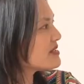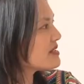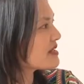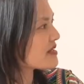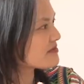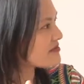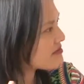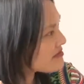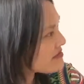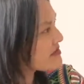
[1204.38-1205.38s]
in their
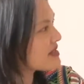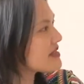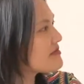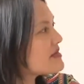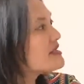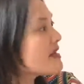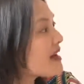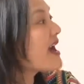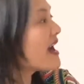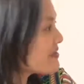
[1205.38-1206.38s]
in
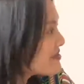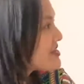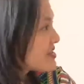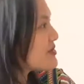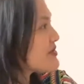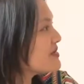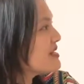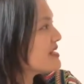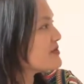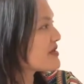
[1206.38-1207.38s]
their life in general,
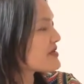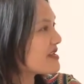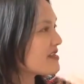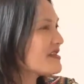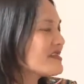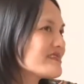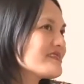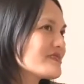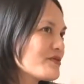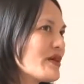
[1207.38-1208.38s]
because I think
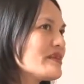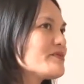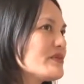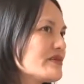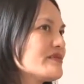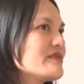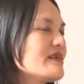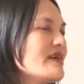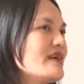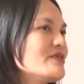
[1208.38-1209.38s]
it's quite important
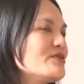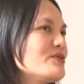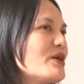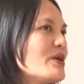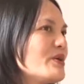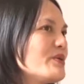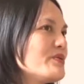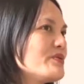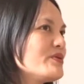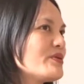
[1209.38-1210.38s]
to know,
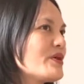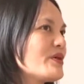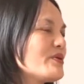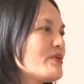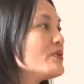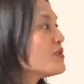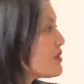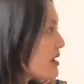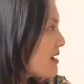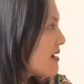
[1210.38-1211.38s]
who
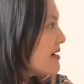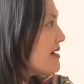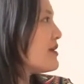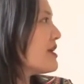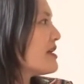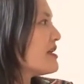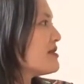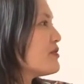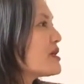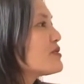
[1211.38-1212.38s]
you are
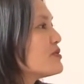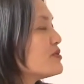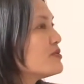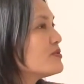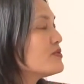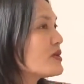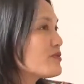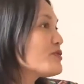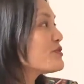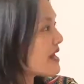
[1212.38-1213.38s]
and what
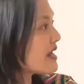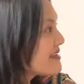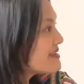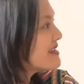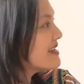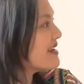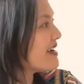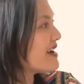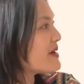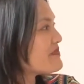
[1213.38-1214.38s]
would you like
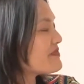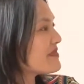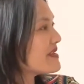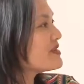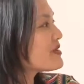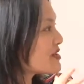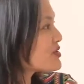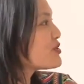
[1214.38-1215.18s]
in order